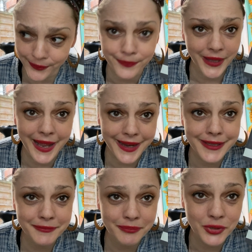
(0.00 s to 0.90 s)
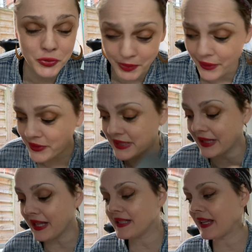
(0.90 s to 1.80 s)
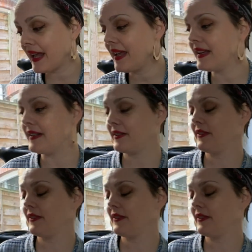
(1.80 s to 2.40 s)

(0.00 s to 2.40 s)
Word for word: Okay? Prosperity lies ahead.